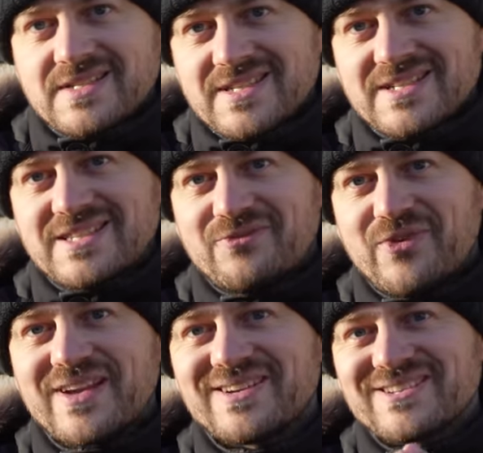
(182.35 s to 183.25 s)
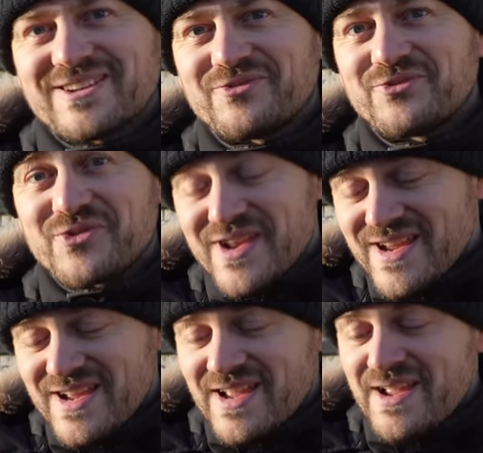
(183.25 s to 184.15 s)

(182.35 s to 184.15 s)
since the fingers are free,